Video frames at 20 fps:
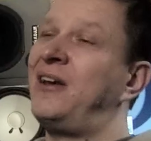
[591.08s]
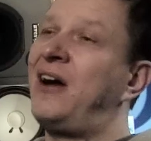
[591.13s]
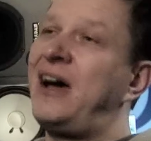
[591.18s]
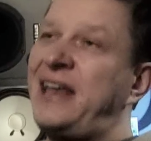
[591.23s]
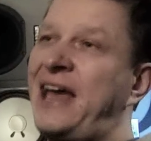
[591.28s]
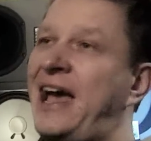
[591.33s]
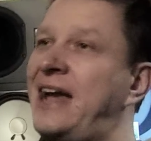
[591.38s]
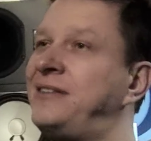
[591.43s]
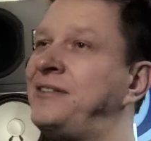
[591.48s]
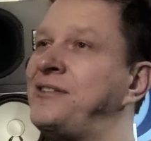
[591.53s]

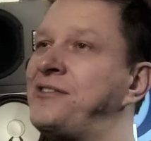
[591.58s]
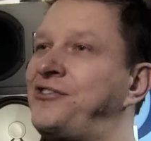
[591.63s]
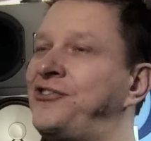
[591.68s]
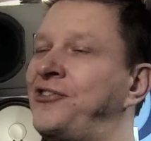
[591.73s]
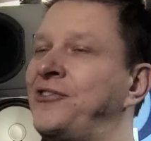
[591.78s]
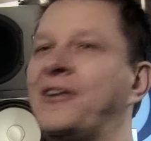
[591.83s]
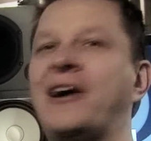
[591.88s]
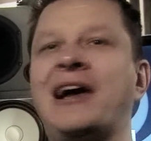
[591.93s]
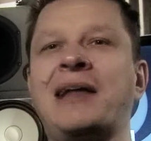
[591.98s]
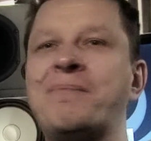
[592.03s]
I'd had this
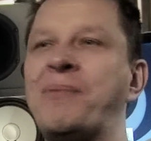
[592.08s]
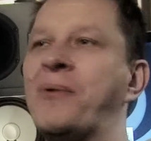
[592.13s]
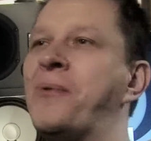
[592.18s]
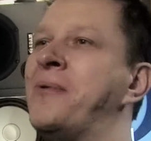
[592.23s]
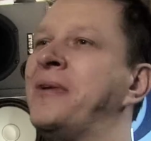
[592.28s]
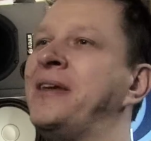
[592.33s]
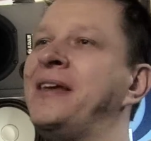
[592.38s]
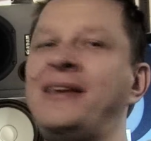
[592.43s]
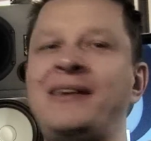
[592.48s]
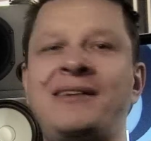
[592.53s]
tune, I'd
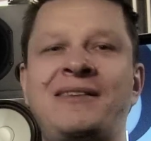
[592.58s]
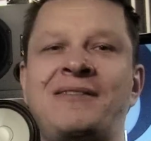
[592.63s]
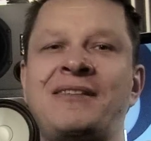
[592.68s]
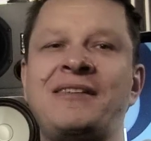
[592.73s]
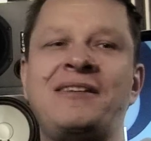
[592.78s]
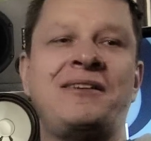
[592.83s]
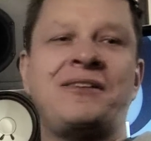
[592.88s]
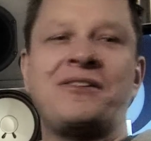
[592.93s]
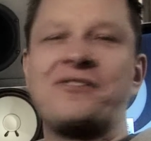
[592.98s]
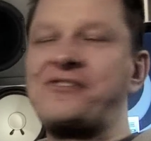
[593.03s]
bought it
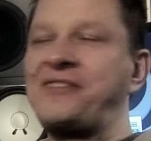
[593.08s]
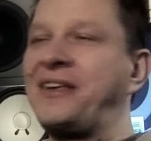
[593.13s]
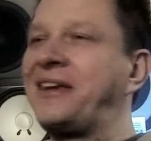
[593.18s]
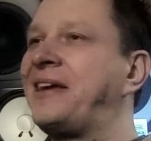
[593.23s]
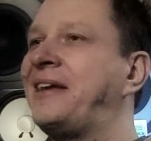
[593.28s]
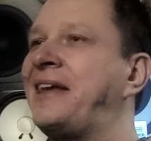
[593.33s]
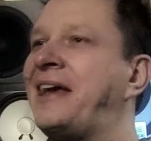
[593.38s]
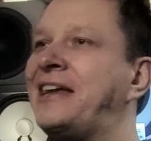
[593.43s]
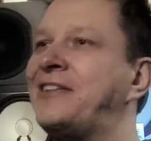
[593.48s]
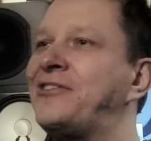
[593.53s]
in a
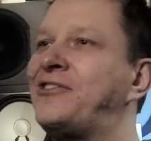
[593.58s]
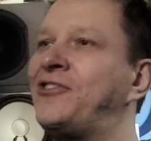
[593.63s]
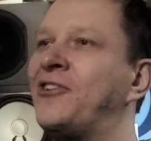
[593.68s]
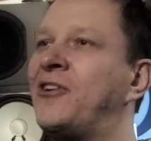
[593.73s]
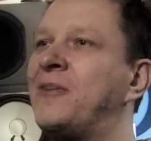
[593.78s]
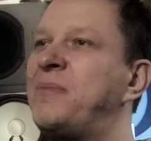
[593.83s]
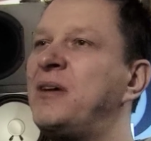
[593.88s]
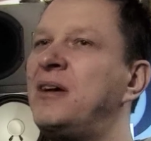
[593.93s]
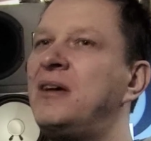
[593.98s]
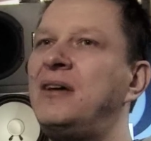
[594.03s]
second-hand
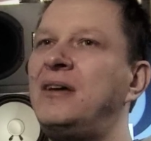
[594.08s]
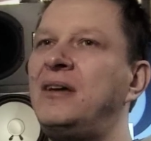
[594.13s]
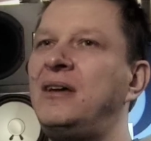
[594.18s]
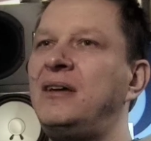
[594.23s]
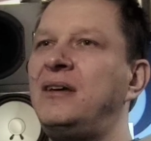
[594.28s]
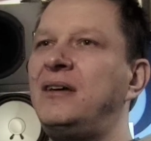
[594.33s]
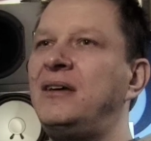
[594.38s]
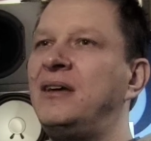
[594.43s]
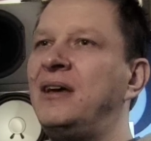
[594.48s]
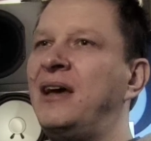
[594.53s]
shop,
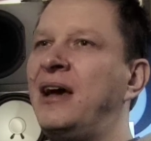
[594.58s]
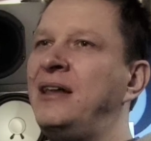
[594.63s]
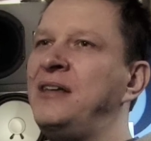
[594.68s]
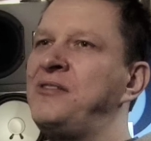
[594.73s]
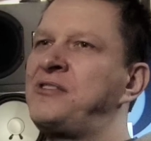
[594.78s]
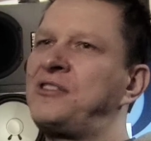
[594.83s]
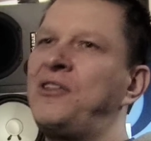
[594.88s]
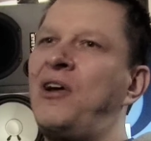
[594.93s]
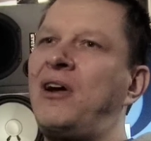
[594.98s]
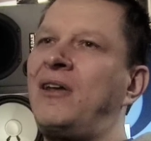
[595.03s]
And
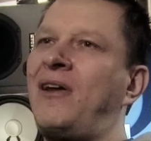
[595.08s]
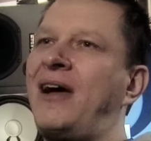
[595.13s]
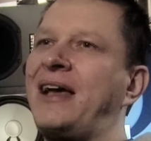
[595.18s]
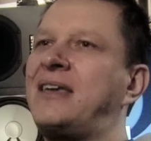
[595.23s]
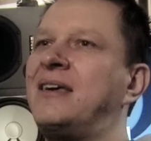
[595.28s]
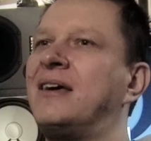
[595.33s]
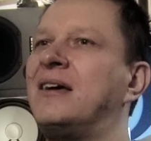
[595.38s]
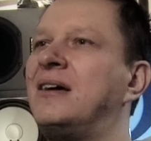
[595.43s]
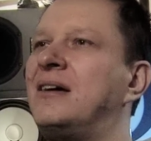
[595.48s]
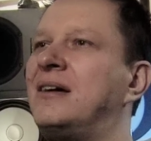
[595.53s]
it's not
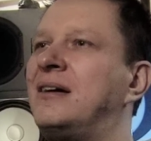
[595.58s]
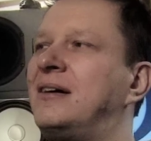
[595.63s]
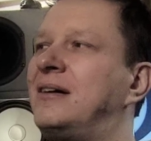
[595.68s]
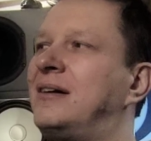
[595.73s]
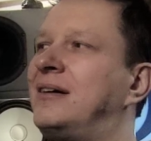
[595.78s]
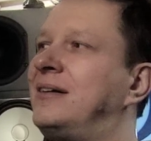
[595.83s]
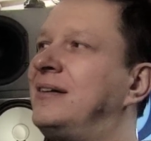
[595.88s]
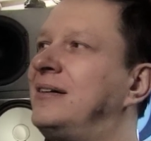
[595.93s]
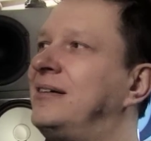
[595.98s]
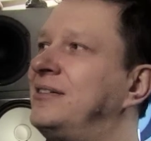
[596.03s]
like
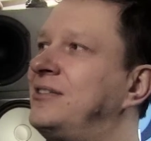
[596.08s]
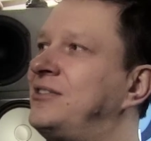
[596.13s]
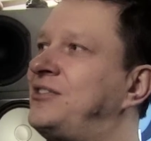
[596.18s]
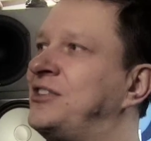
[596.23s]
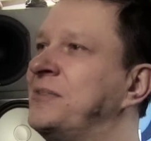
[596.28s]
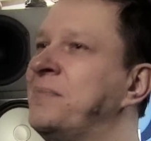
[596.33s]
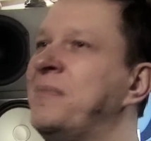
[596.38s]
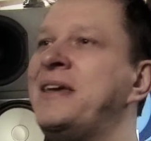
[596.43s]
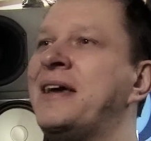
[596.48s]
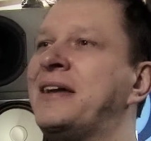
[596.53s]

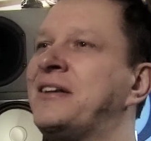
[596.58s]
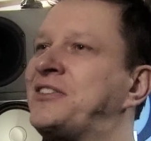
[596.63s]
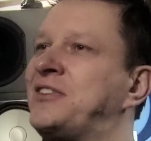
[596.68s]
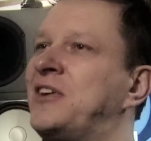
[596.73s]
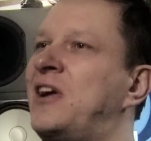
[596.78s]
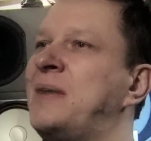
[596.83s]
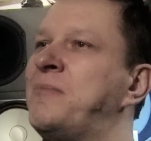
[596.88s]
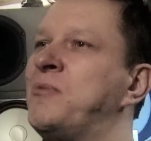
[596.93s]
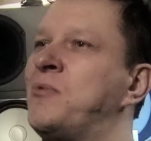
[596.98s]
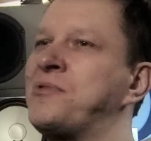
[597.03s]
to me at the
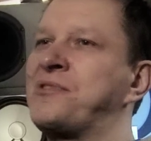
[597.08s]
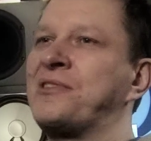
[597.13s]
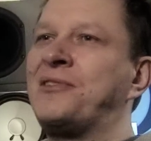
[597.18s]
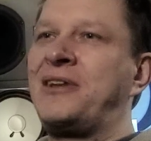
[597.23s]
time, it wasn't